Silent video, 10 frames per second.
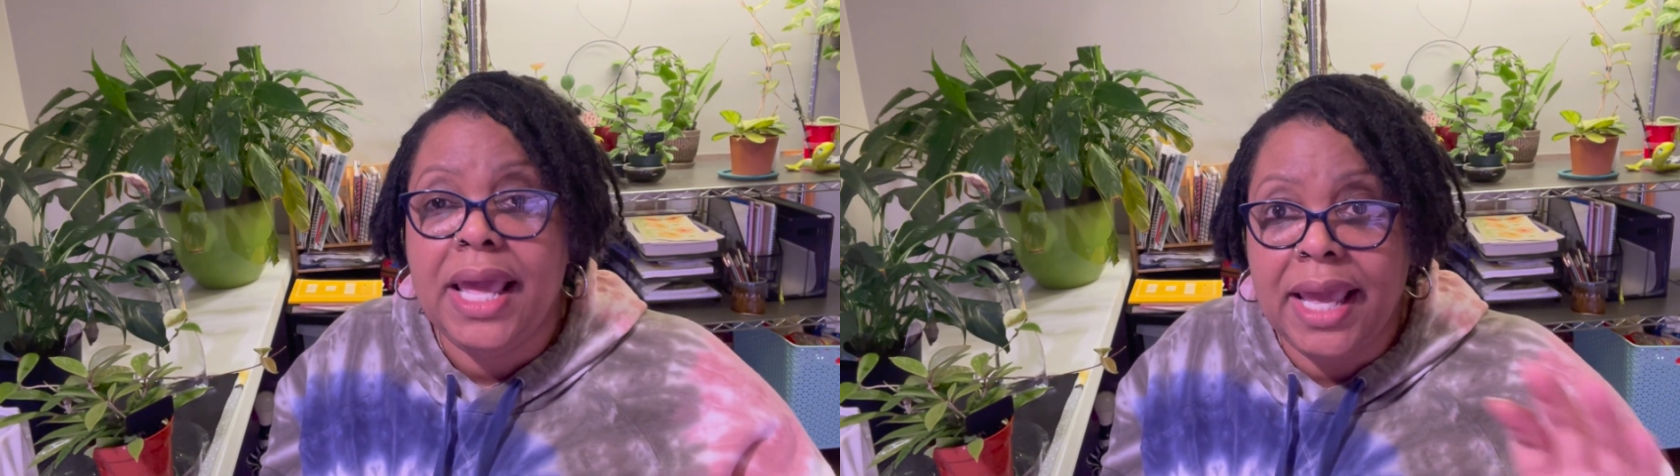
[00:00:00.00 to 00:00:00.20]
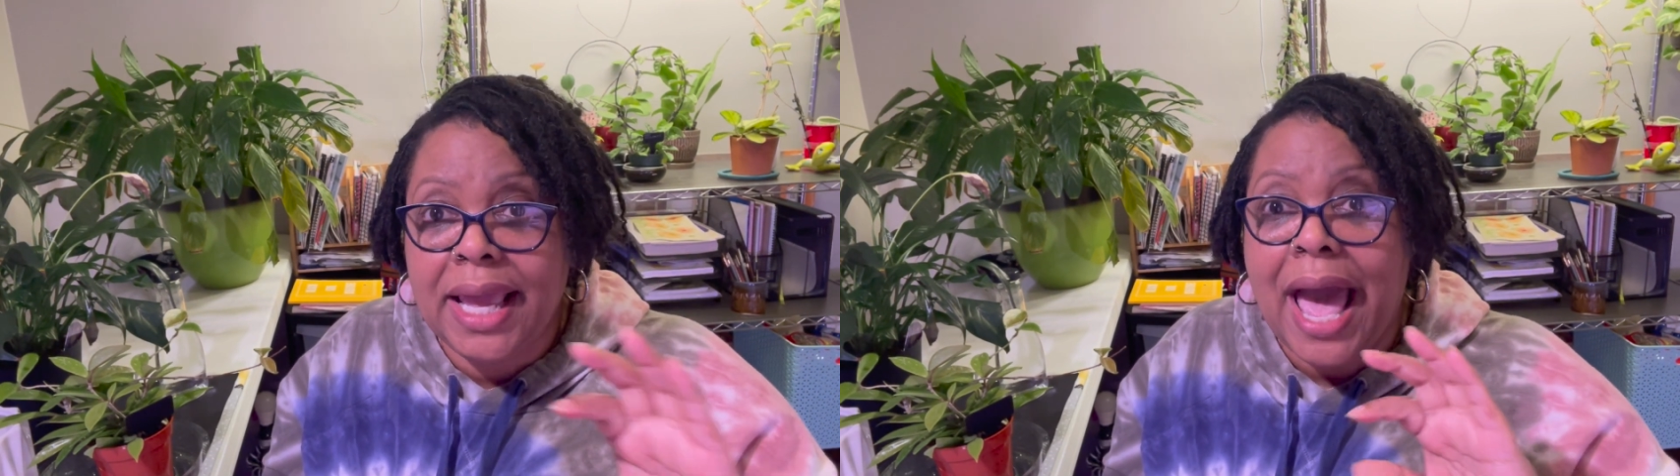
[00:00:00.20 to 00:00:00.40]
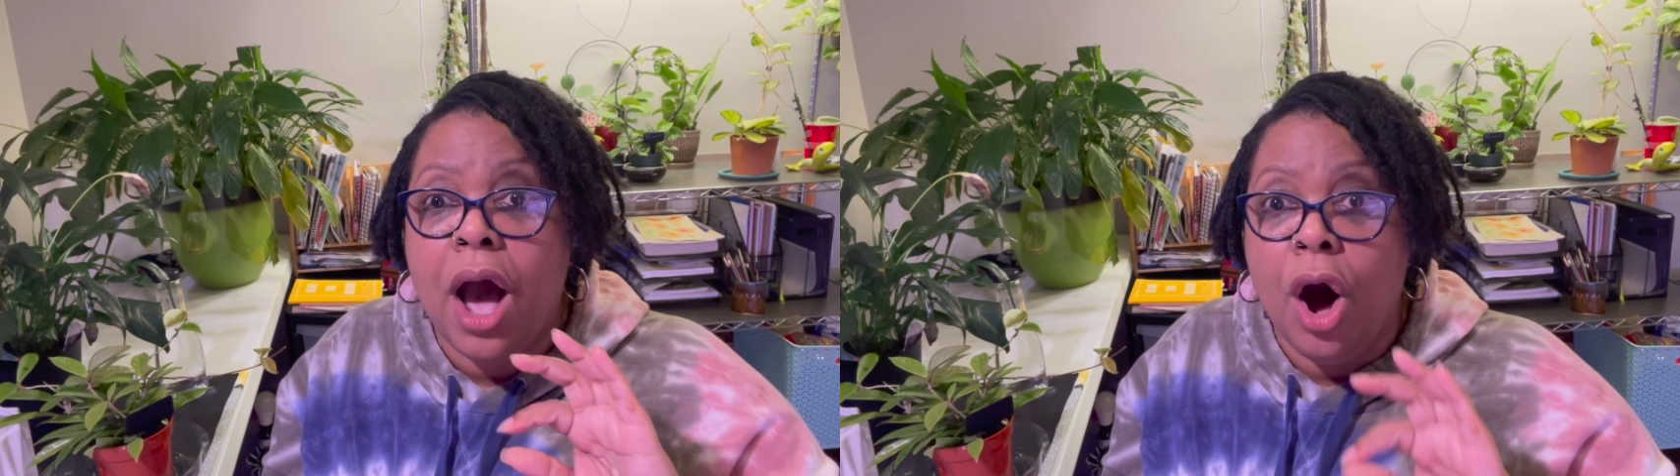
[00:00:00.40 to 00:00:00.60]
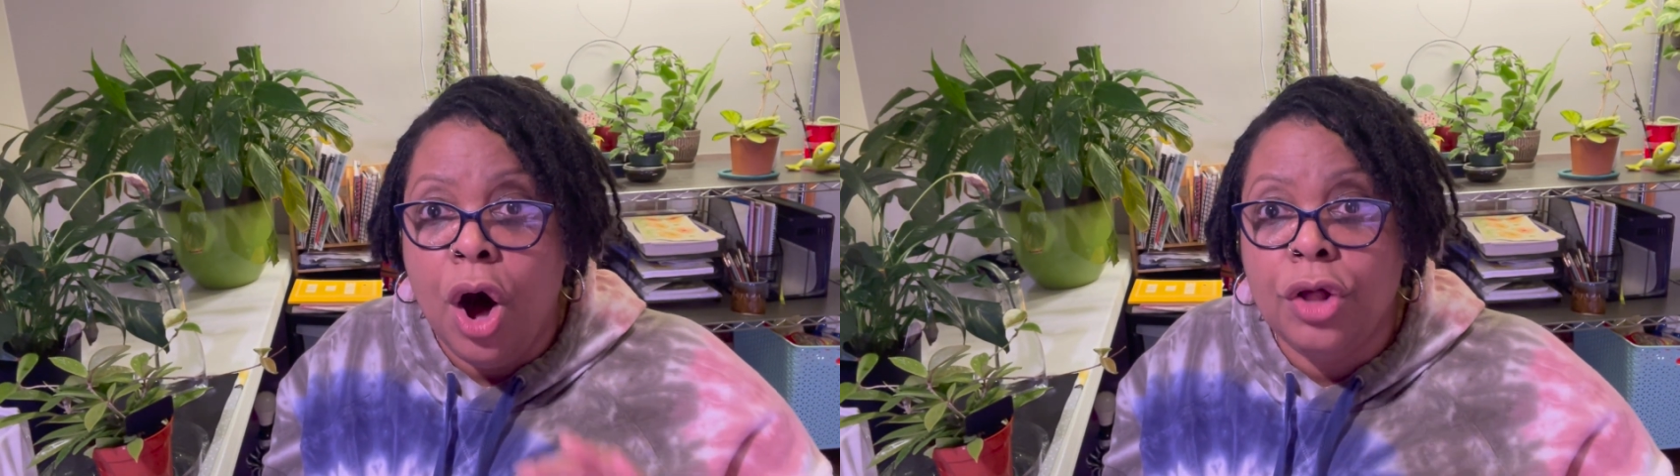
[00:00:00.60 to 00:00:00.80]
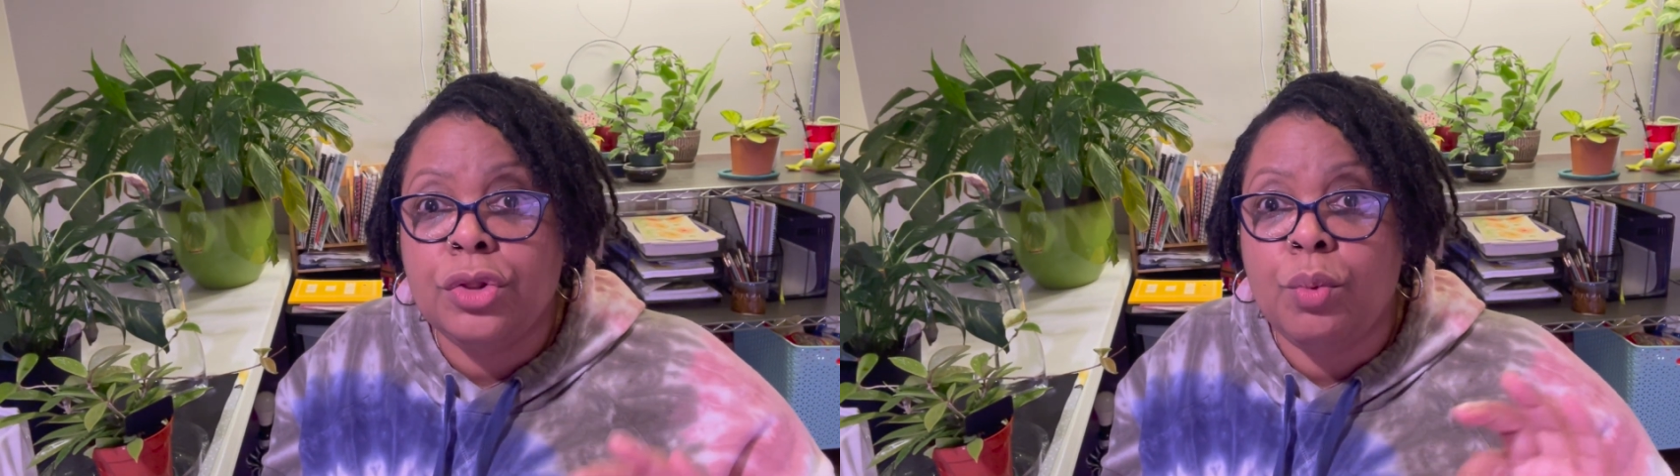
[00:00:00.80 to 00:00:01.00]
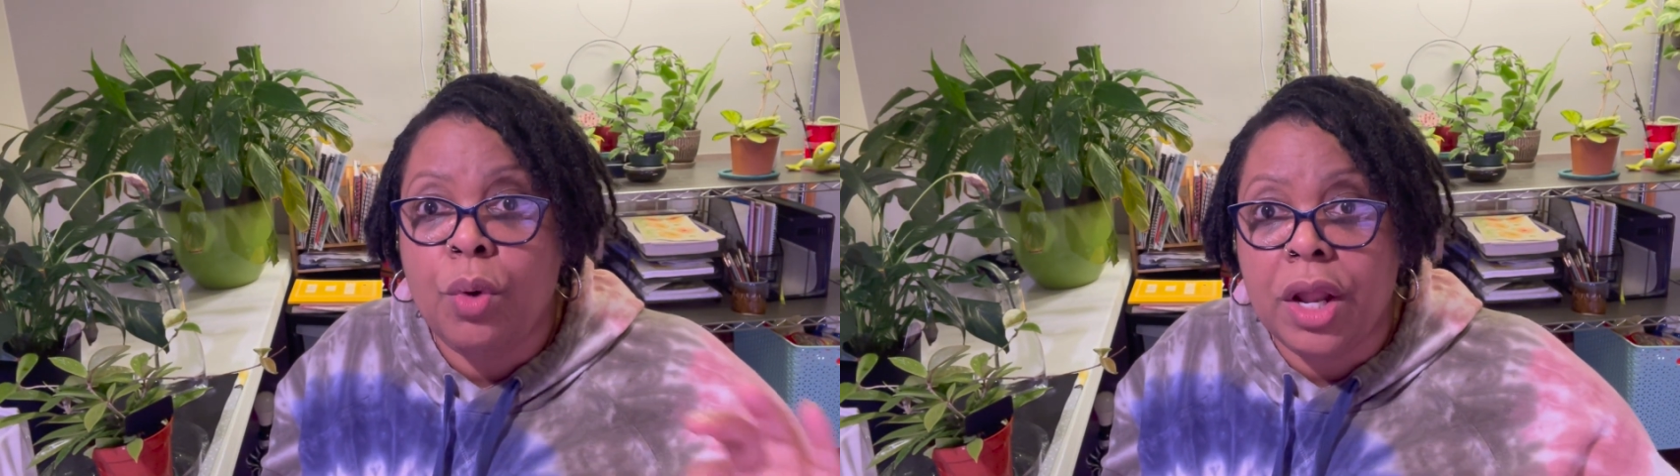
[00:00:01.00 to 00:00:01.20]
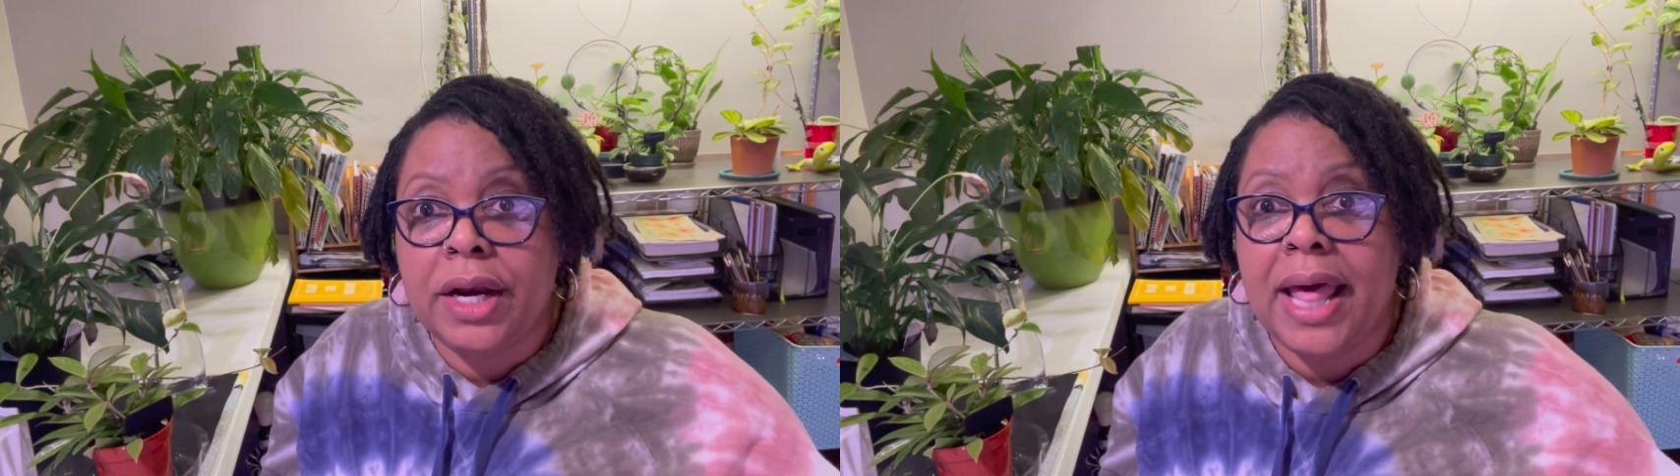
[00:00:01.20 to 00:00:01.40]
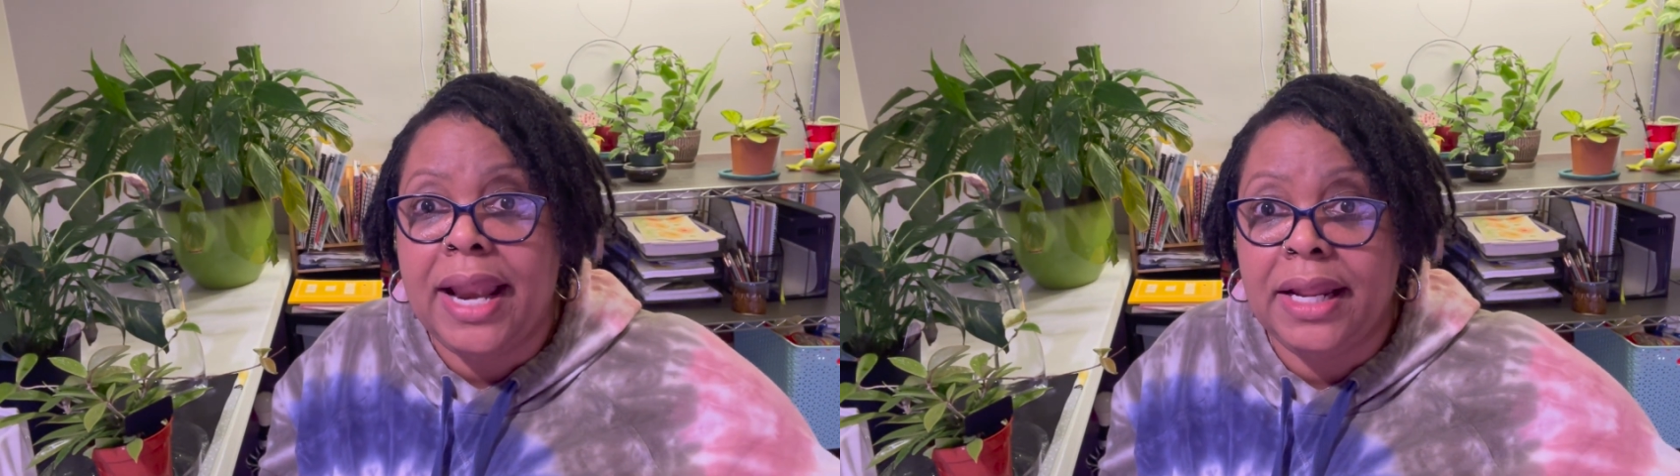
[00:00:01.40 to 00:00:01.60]
it got all the water
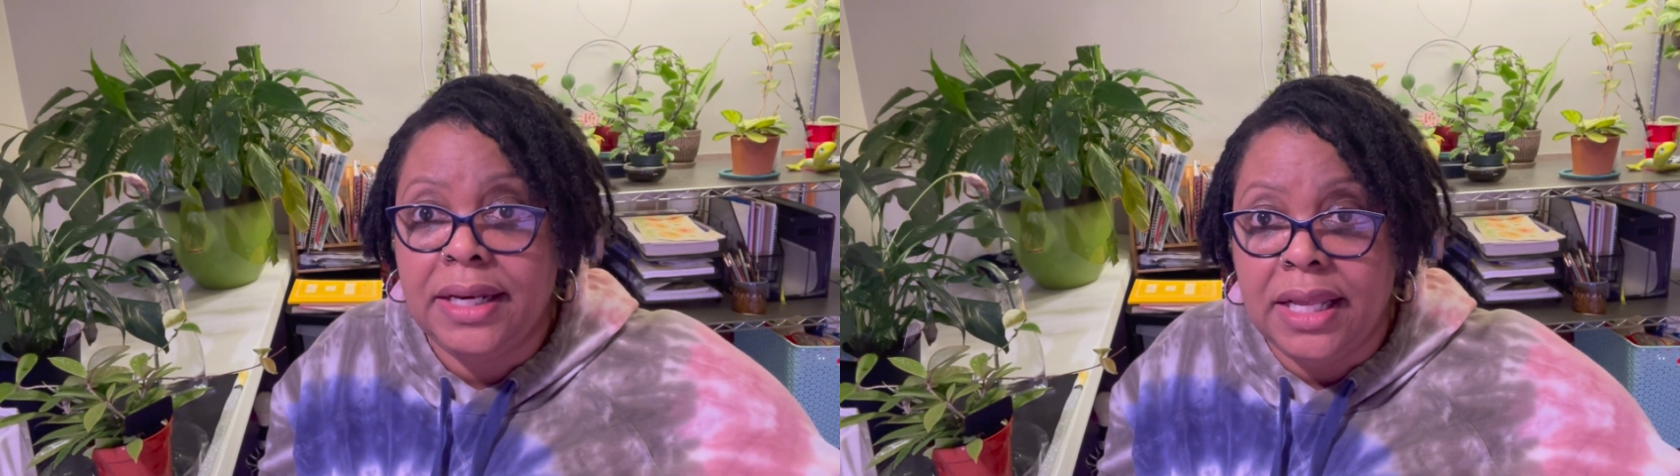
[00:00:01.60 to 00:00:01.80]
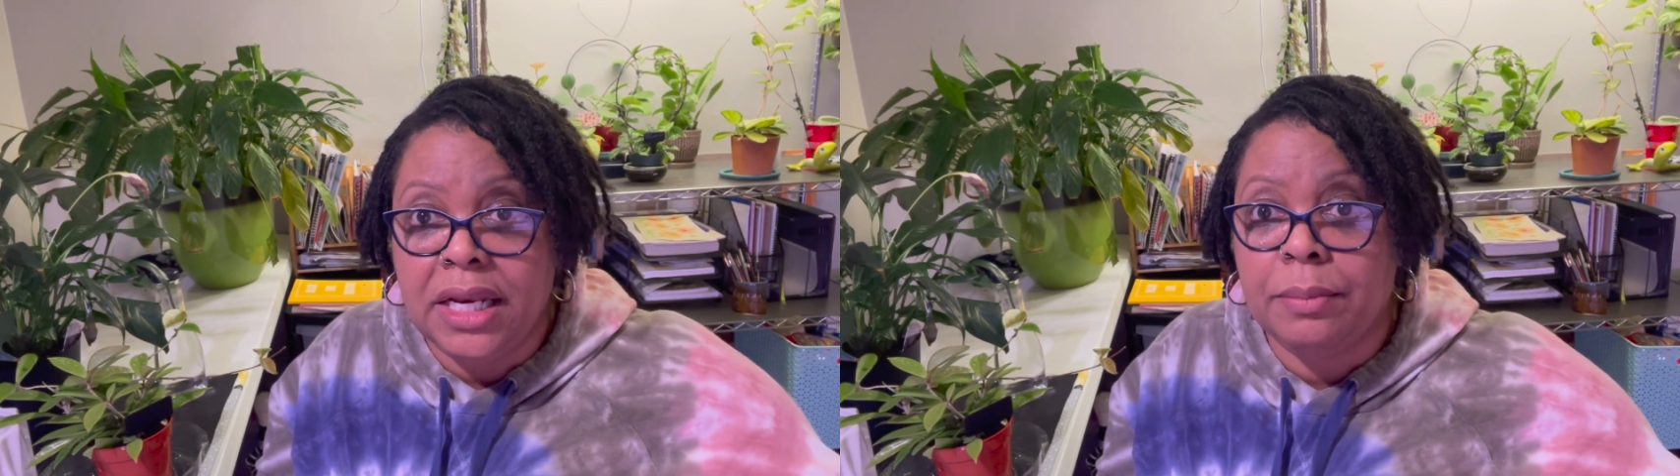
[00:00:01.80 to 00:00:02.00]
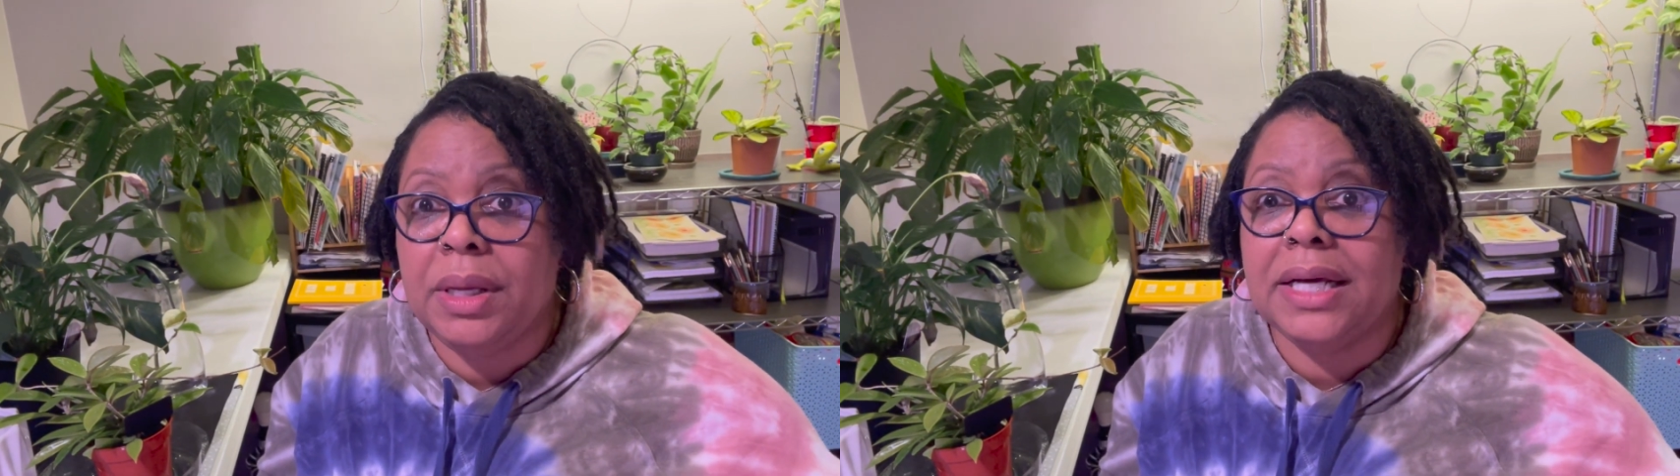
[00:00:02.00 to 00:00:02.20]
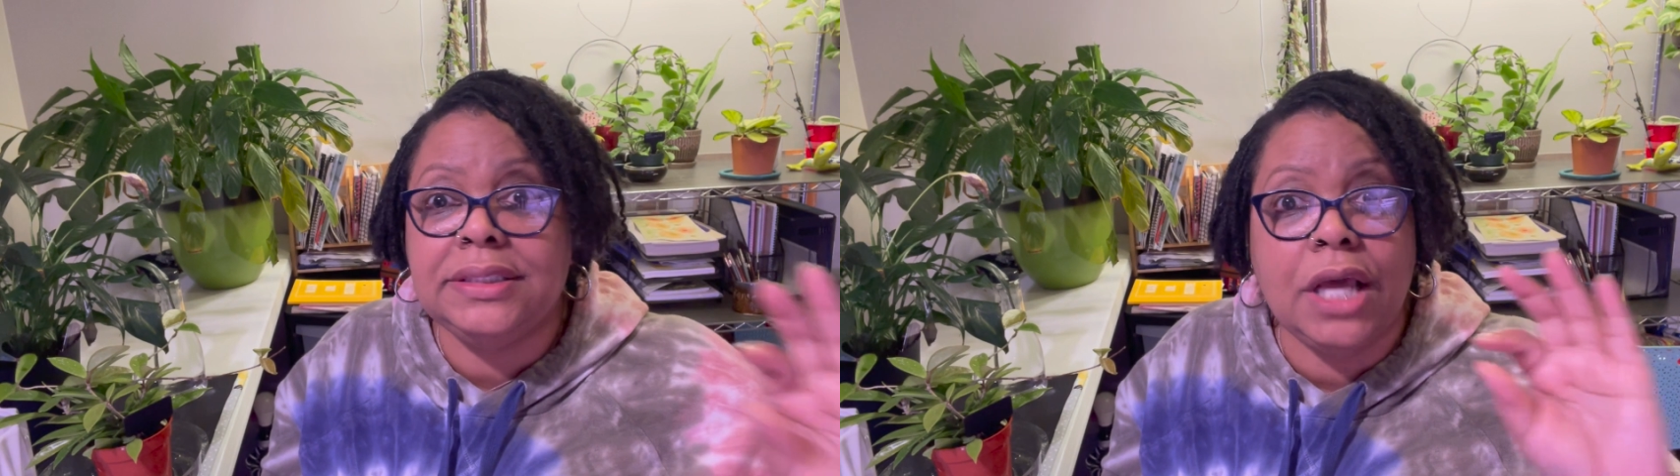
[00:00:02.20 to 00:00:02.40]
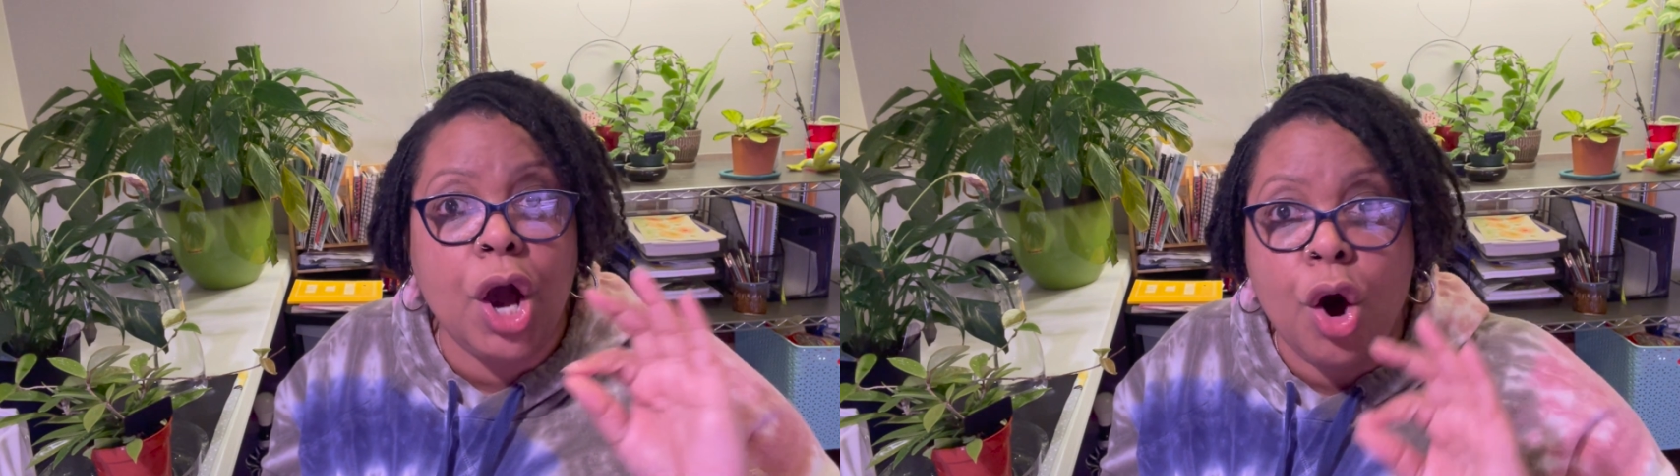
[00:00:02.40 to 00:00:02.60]
that it needed because it